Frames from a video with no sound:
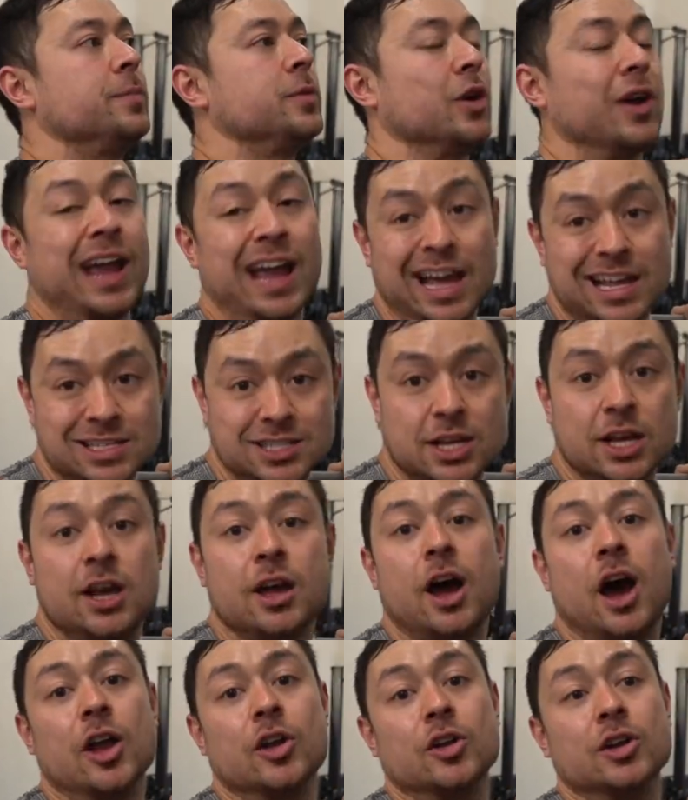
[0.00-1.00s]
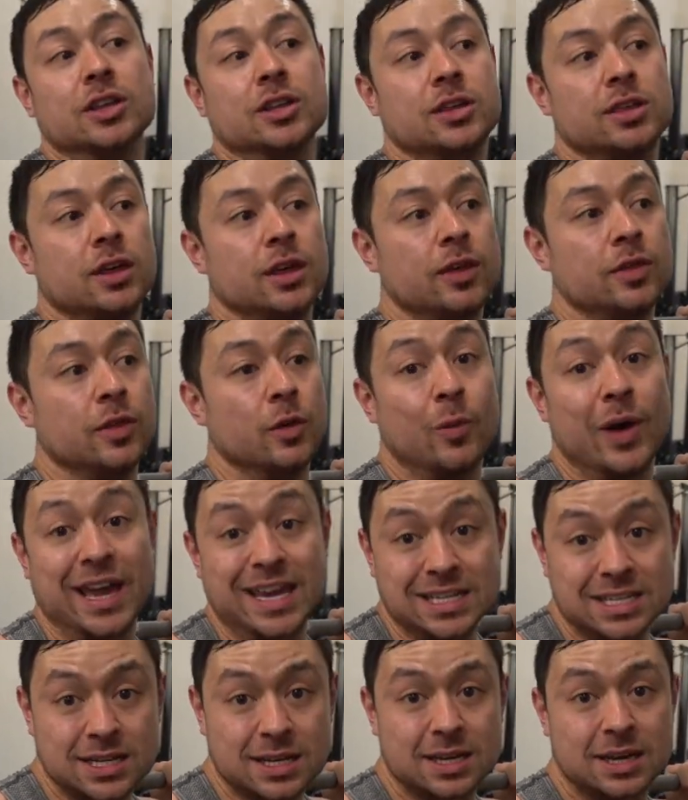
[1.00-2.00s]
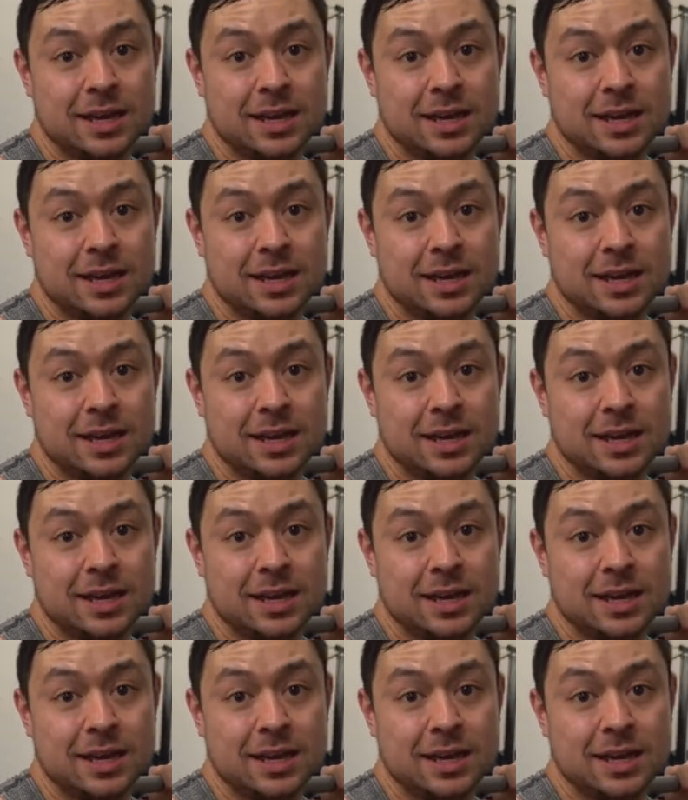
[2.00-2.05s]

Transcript: your hands, underneath the weight.